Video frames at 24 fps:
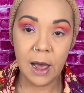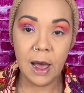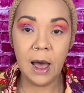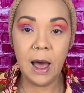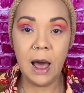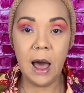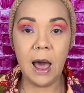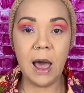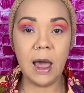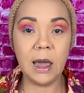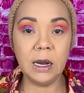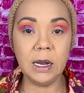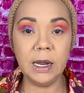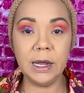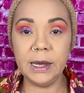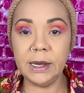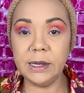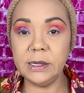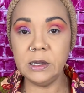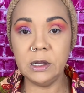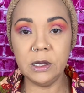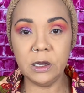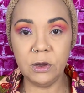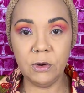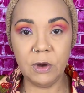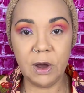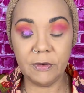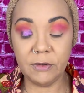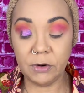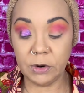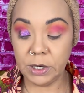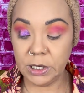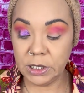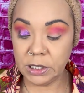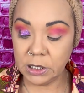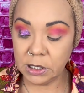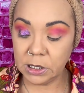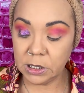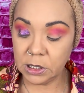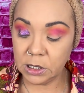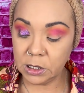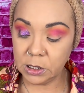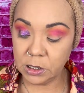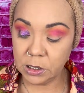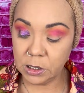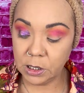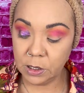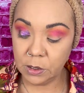Eyelid, you have creases,
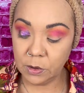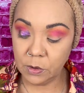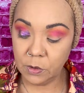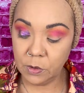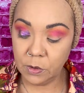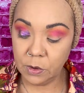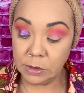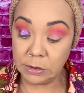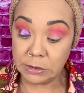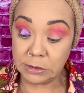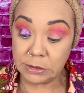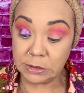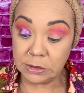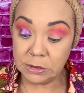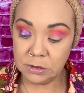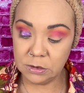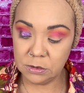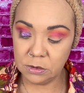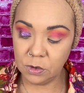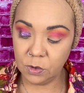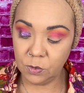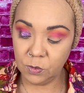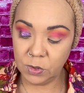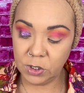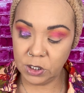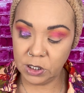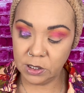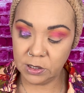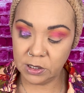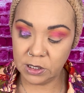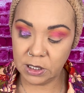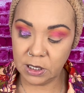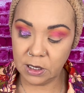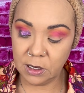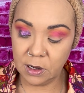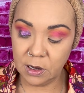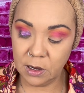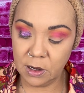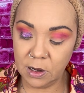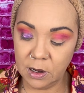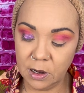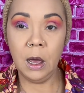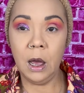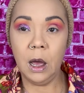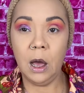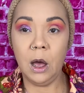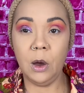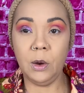so we shall see.
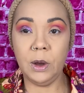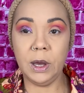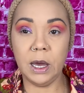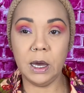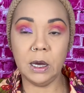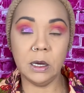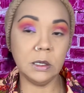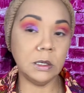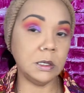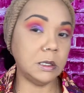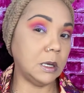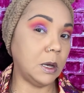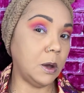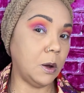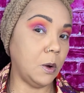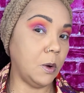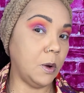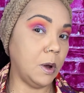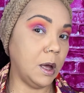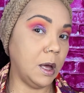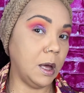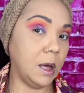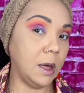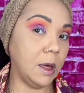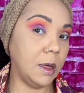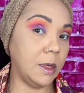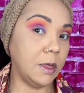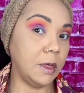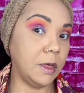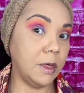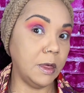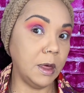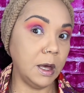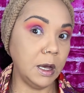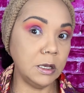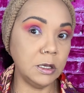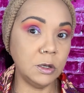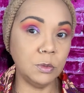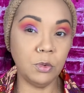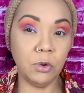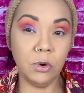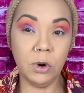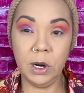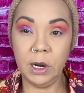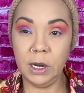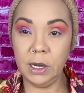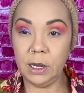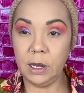Okay, so that's
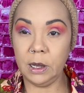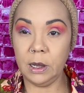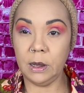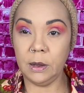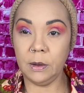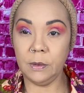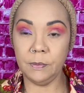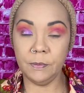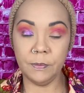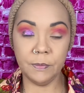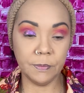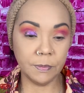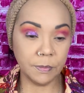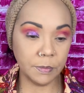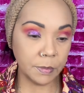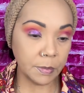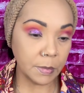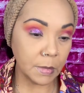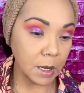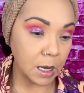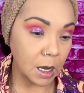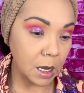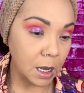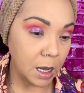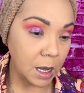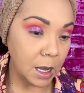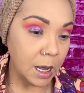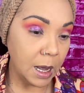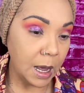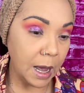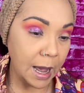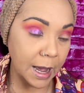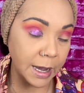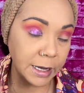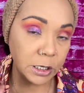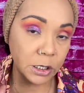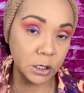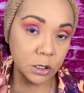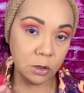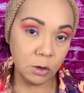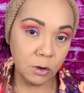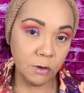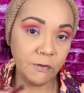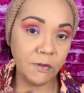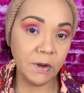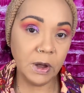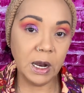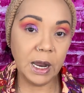pretty. I do
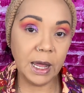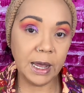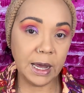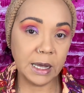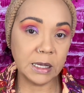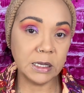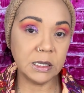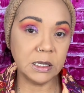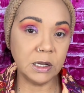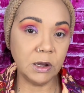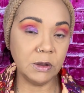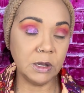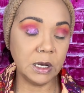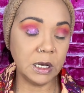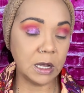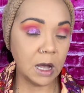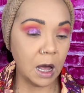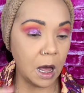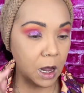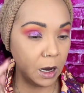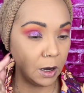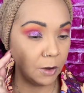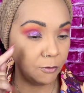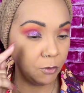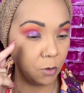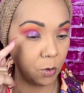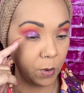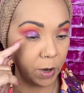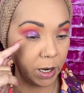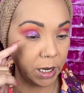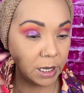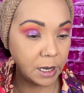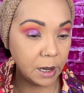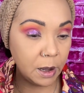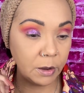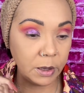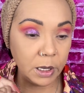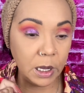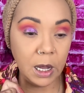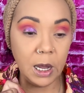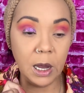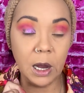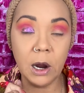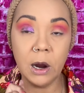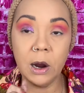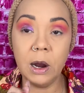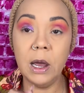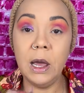feel like I still need an olive green out
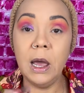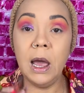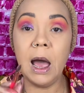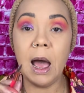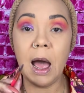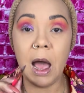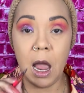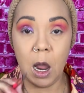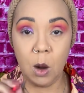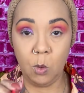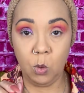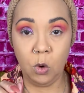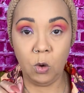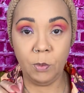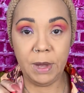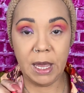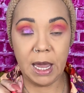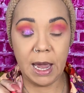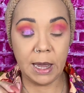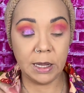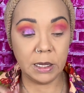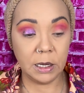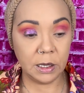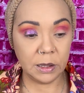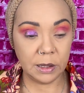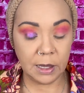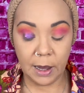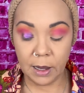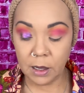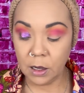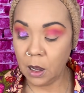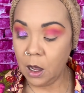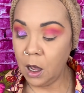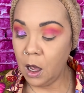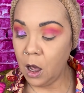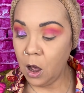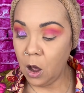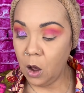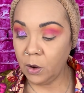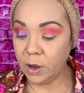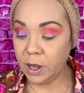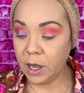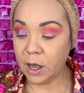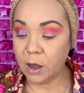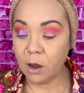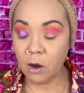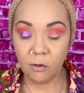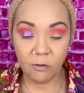here. I will be adding that.
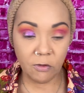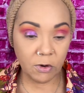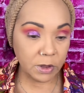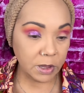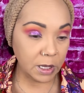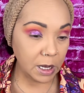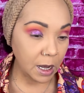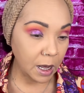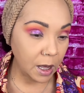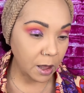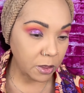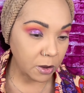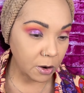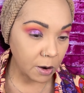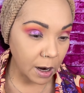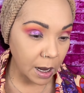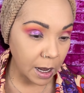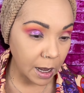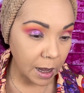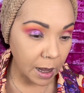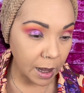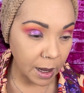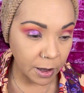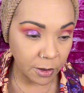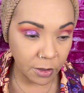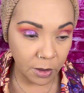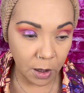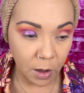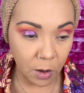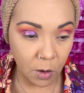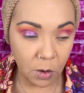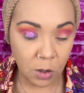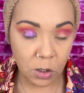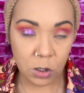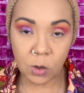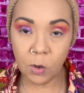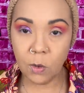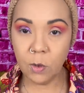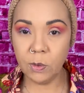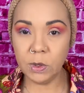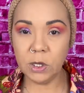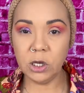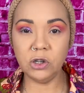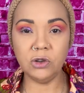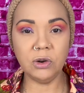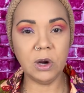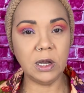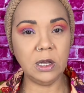Okay, for the other eye though, do we want to
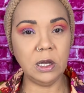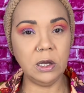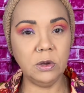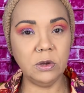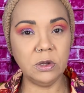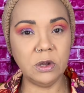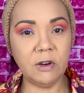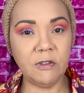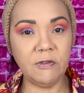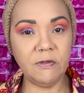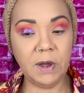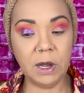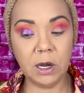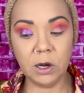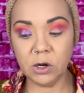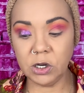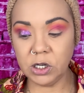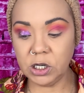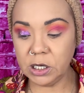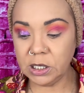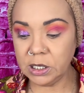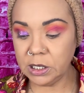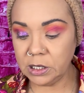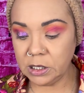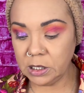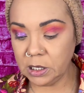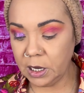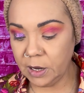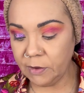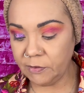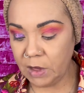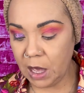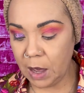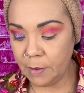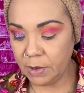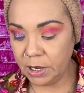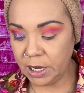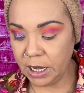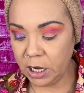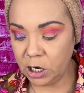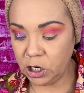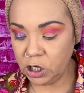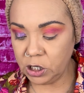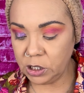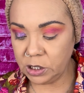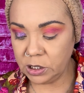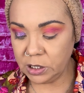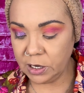try to use our finger just to see if the application
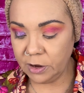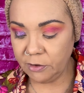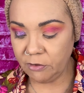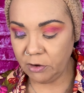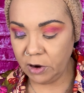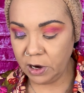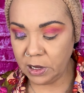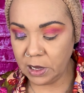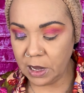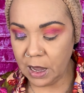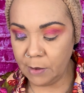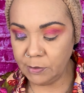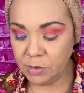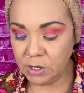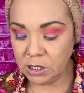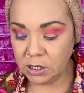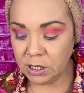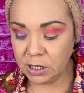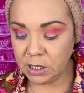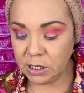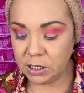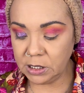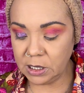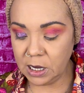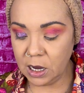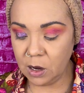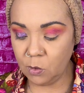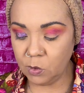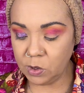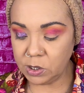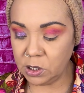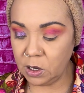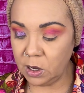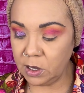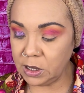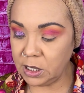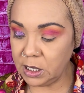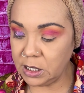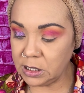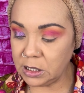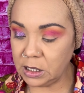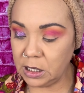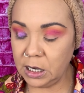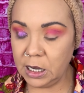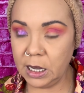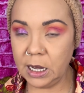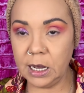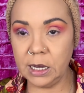is different? I'm just going to take what's on this
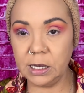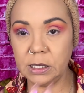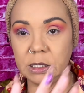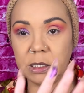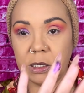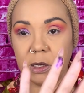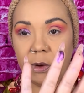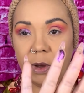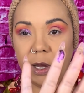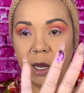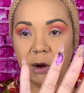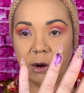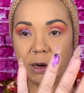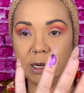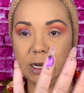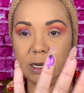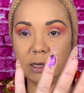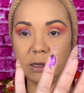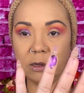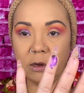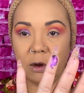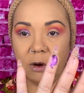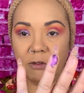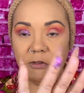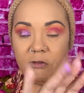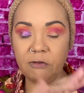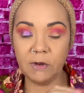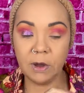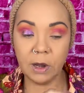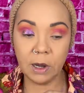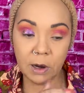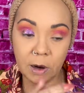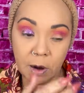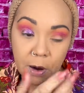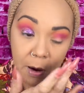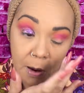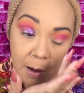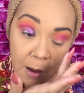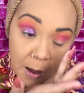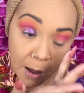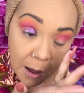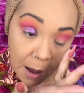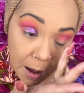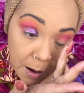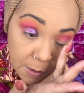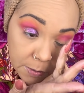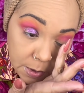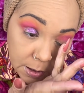lid. So here it is in our finger.
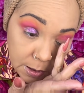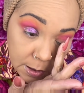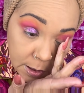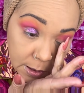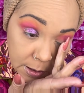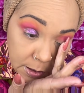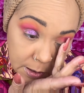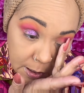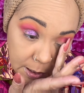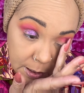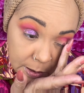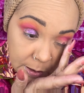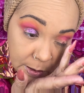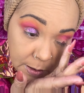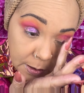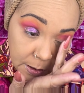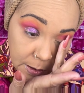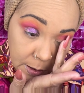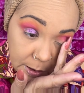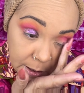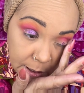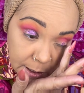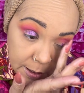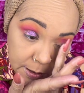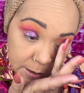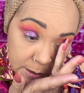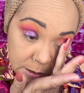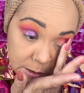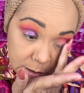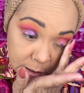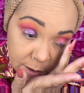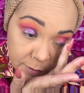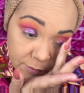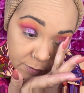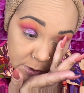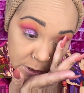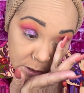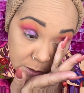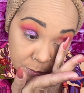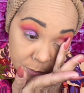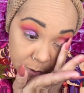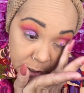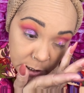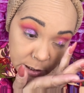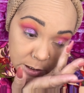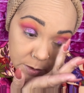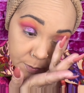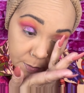I'm just going to take it on the lid and see if it
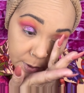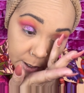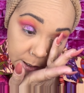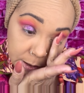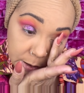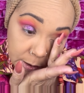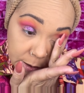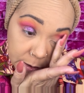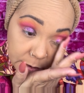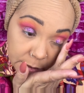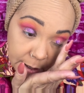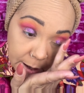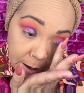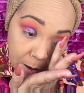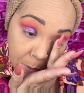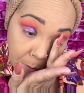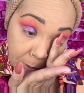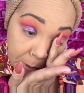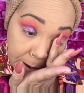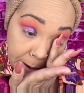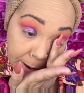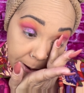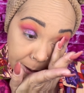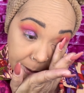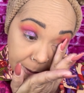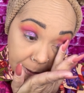spreads better that way.